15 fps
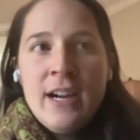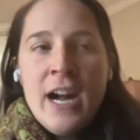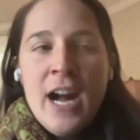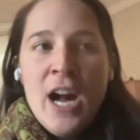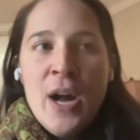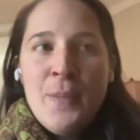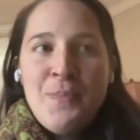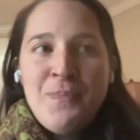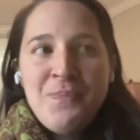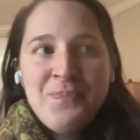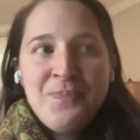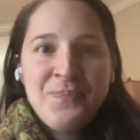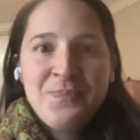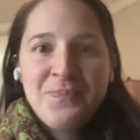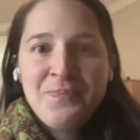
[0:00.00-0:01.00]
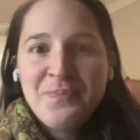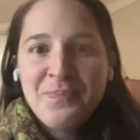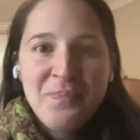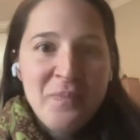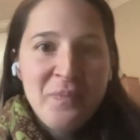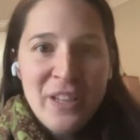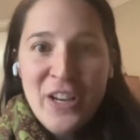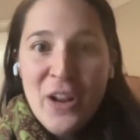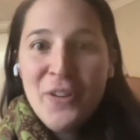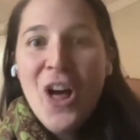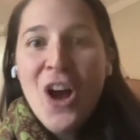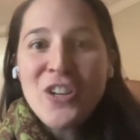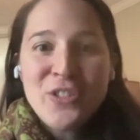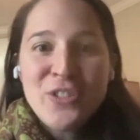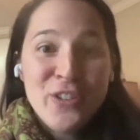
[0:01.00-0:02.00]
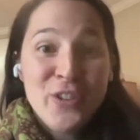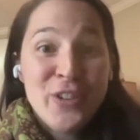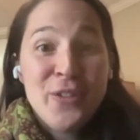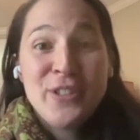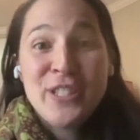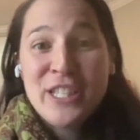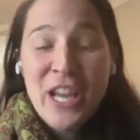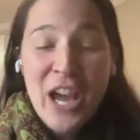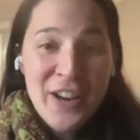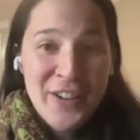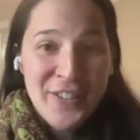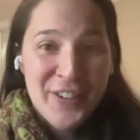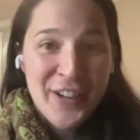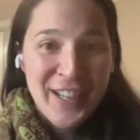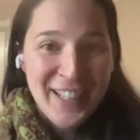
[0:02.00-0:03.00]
um, you know, long story short, there was a ton of